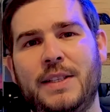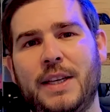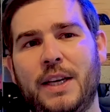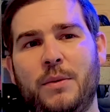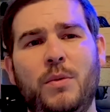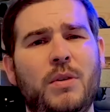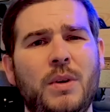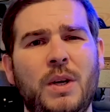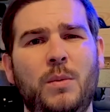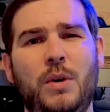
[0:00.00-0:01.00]
So
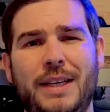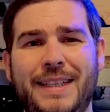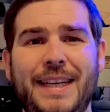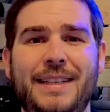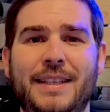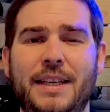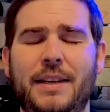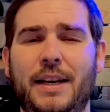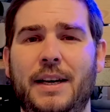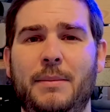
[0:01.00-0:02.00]
what I did,
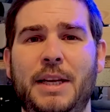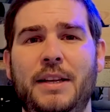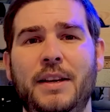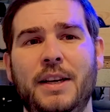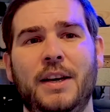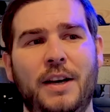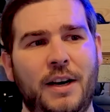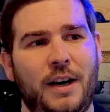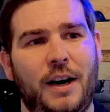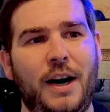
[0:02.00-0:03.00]
and I mean,
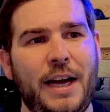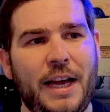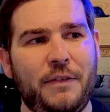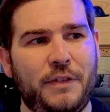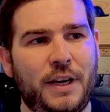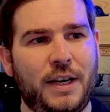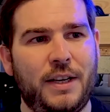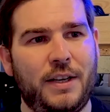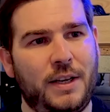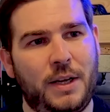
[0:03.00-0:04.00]
I have
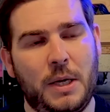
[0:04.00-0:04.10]
done